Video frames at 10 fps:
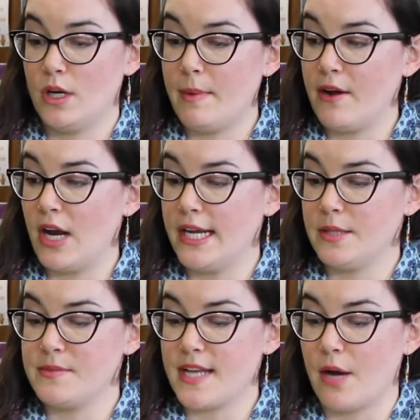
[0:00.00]
What about
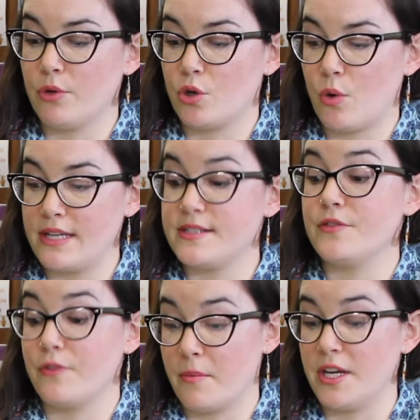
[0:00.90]
items I
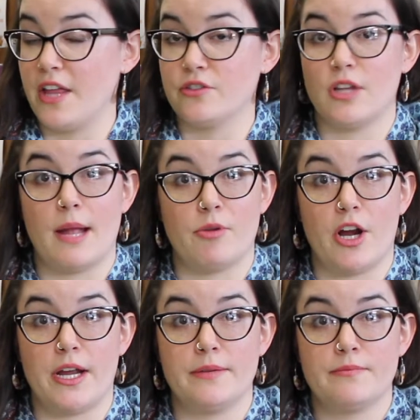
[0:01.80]
requested from another
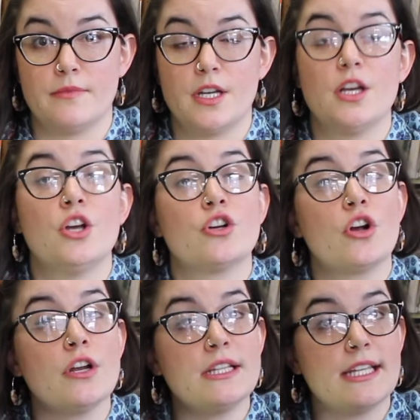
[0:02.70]
library?
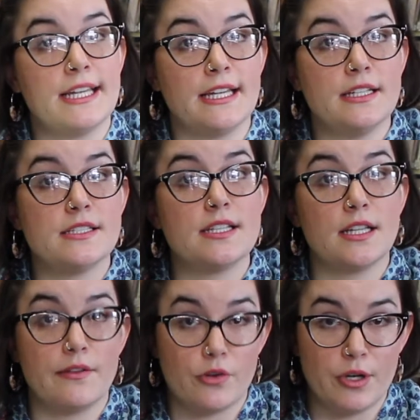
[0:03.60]
Currently,
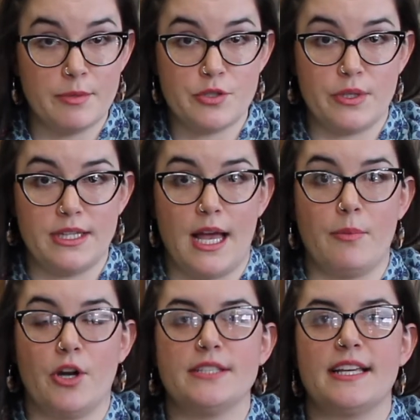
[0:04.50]
delivery between
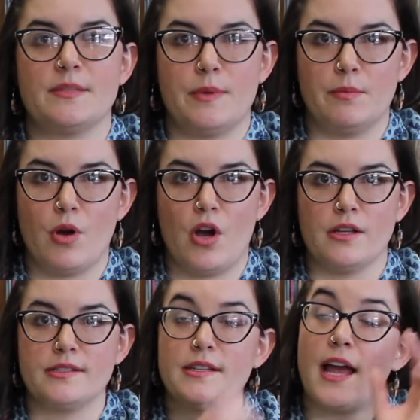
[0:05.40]
libraries has been
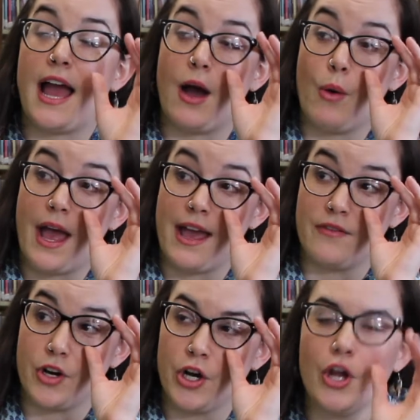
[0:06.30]
paused.
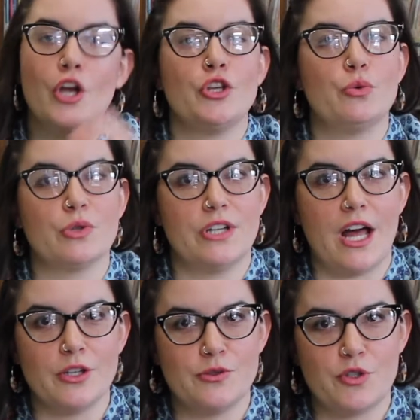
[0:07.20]
However, you will
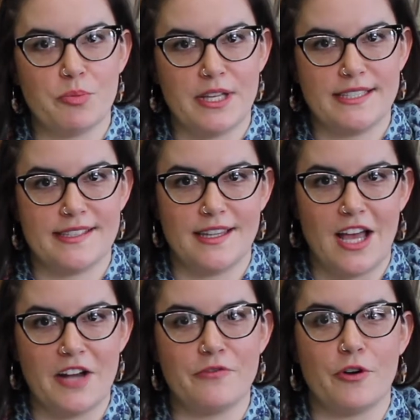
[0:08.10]
not lose your place in
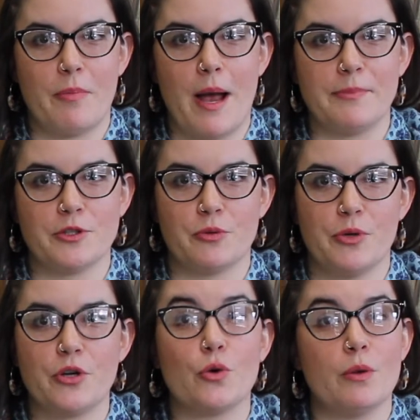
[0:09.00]
line for a popular
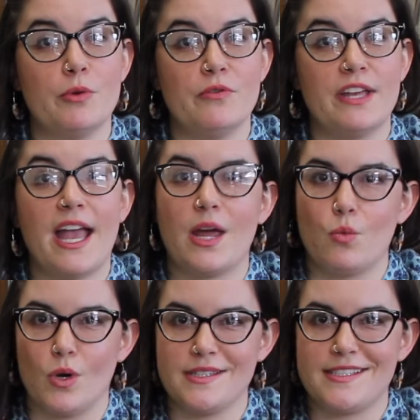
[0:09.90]
book or movie,
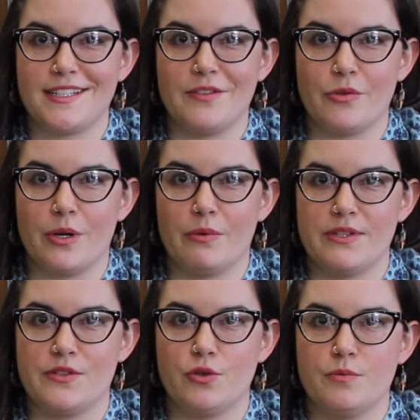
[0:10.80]
and once delivery
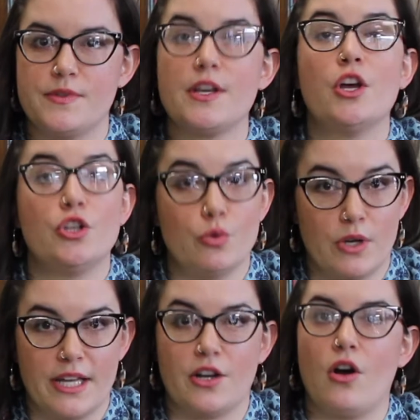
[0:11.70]
resumes, you
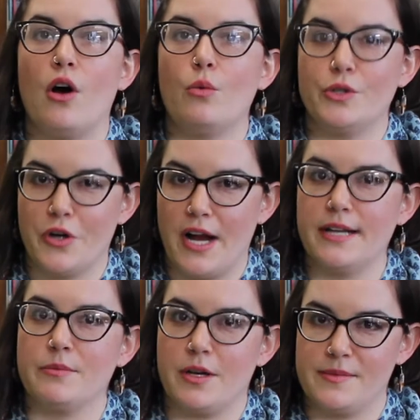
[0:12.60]
will get a call when your
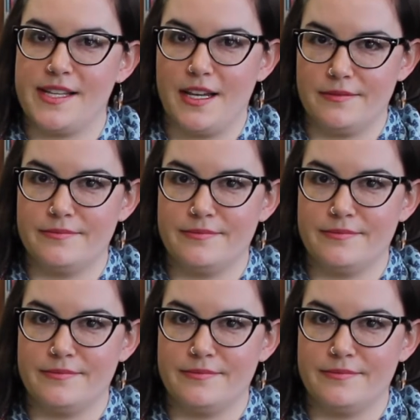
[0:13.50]
item comes in.